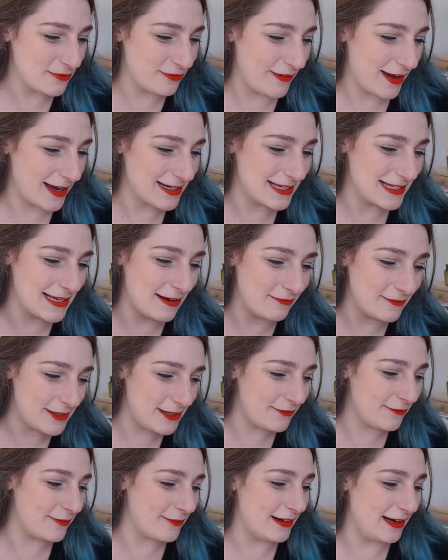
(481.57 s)
factors have
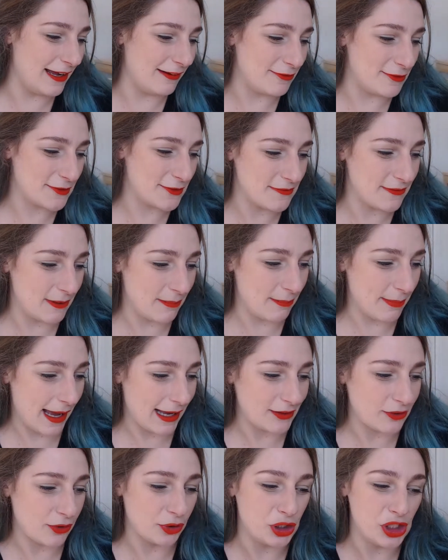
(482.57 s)
different levels of
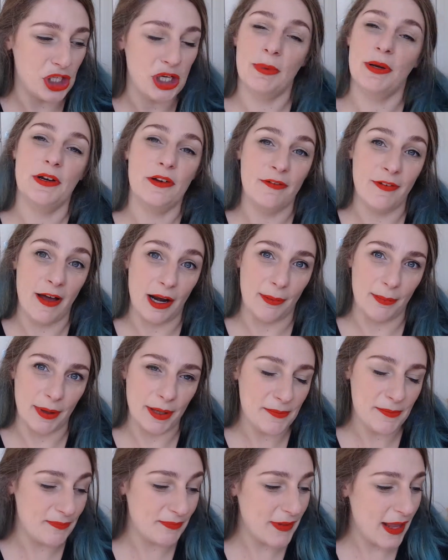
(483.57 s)
impact on human
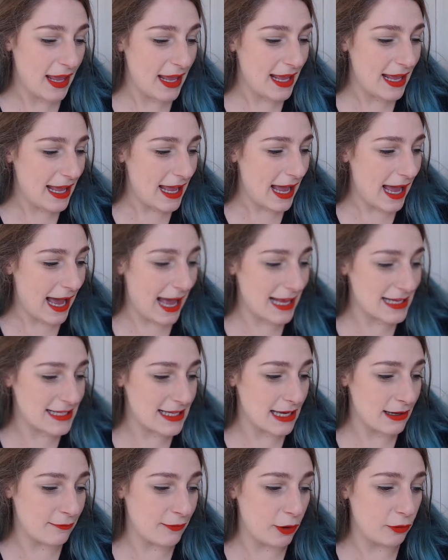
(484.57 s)
development as
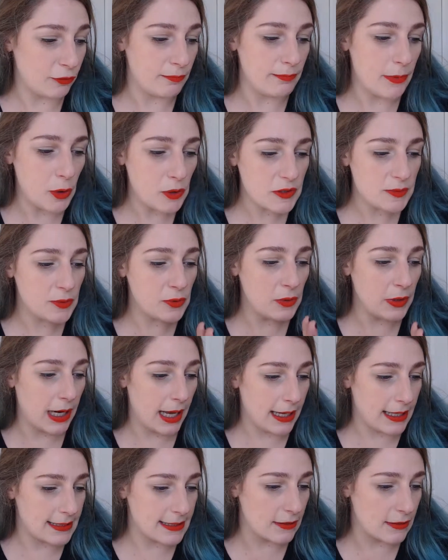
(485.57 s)
they involve multiple
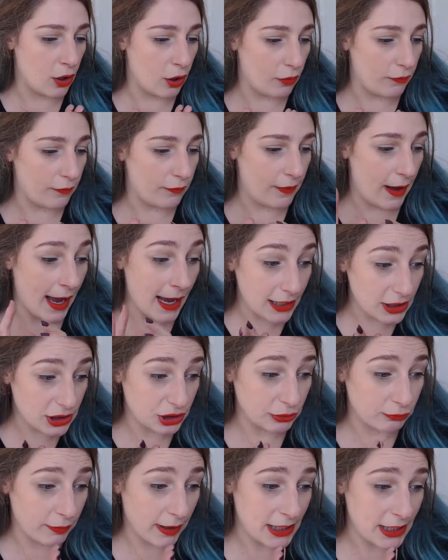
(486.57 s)
layers of
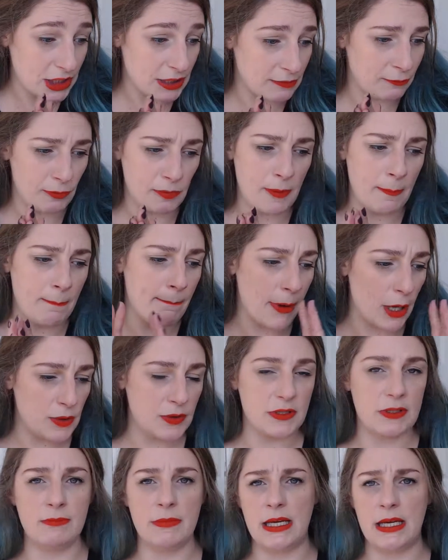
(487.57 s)
action ranging from the
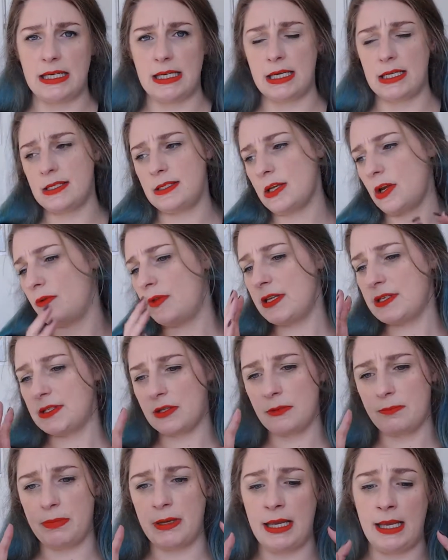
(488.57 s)
most immediate. So this
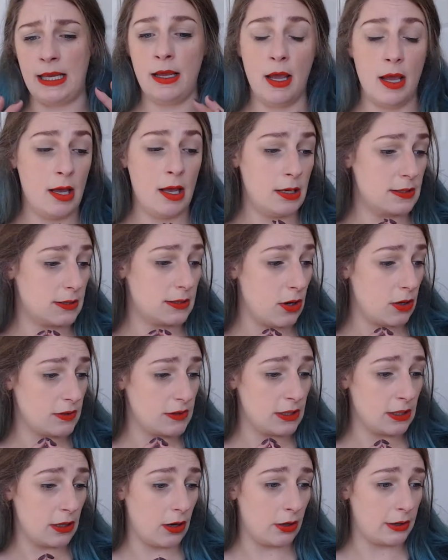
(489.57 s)
could be
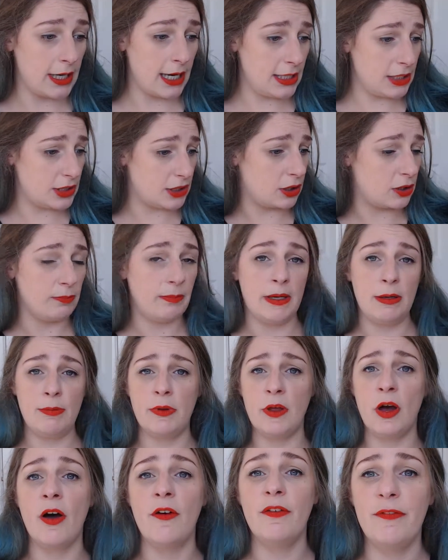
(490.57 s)
starting, our nature could be with
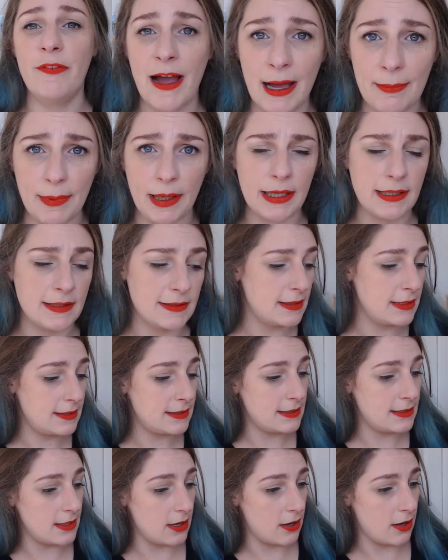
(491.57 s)
our family. So this
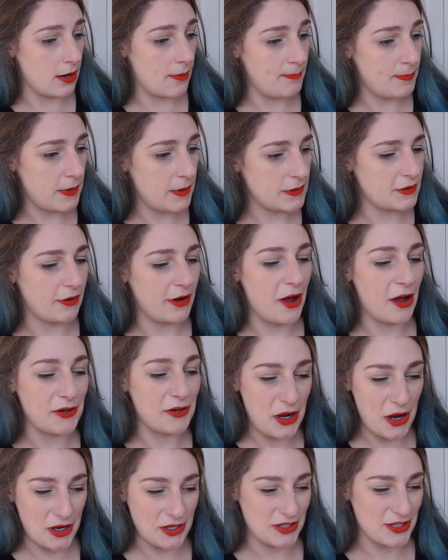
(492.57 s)
is our, sorry, our
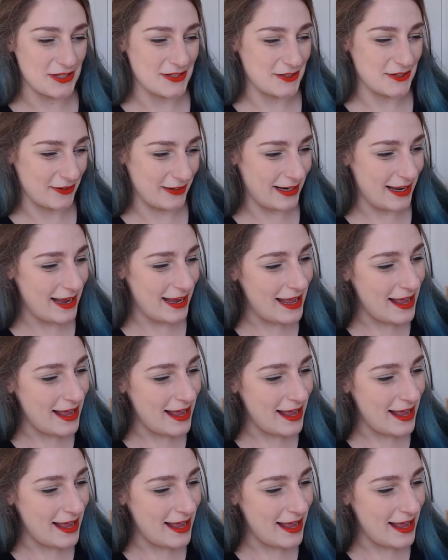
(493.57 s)
nurture, sorry.